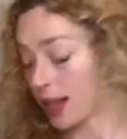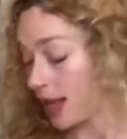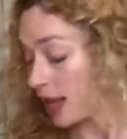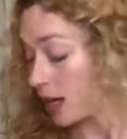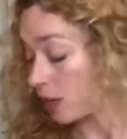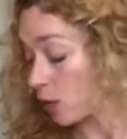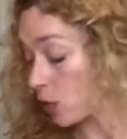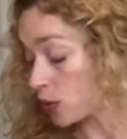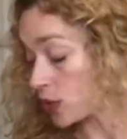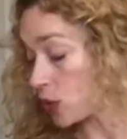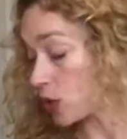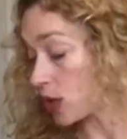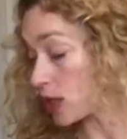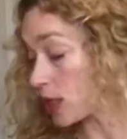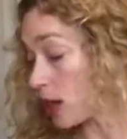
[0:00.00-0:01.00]
Now, of course, you
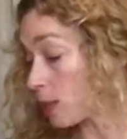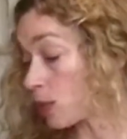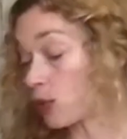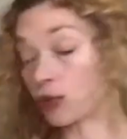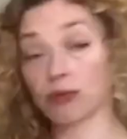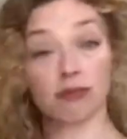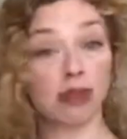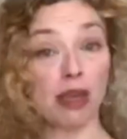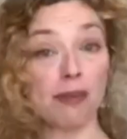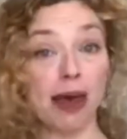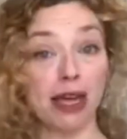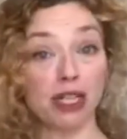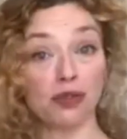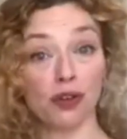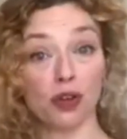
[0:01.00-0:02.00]
can double the
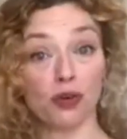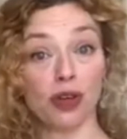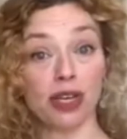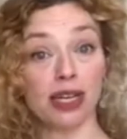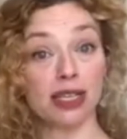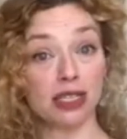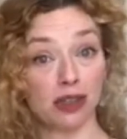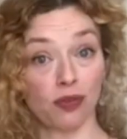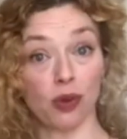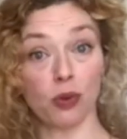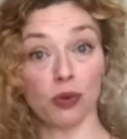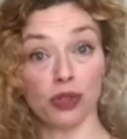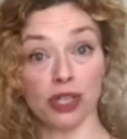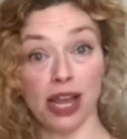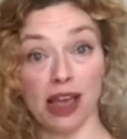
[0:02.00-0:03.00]
amount of ingredients if you
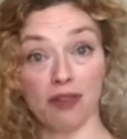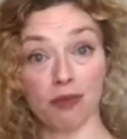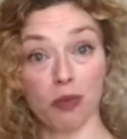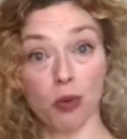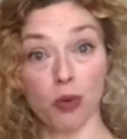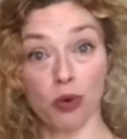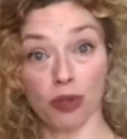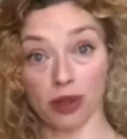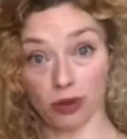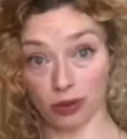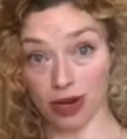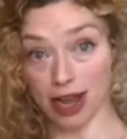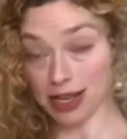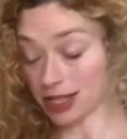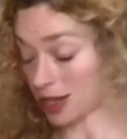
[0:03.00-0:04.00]
want to have more that'll
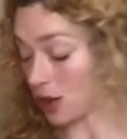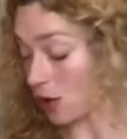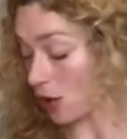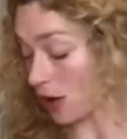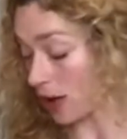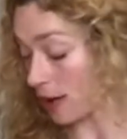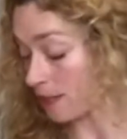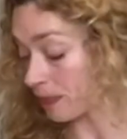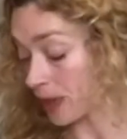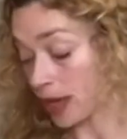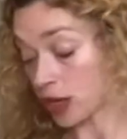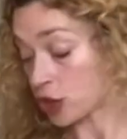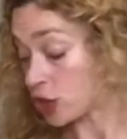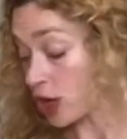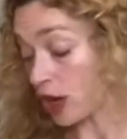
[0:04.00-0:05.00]
last longer.
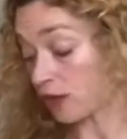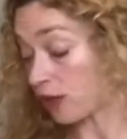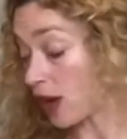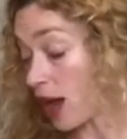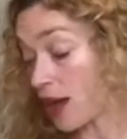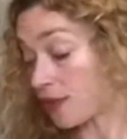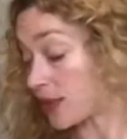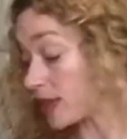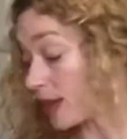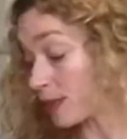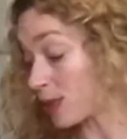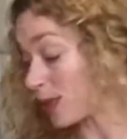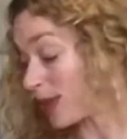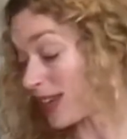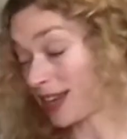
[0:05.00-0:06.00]
Shelf life is up
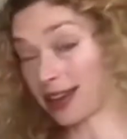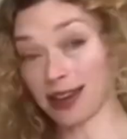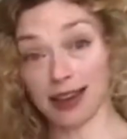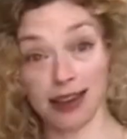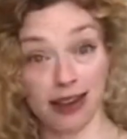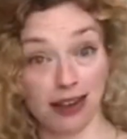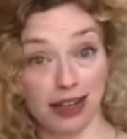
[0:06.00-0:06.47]
to a year.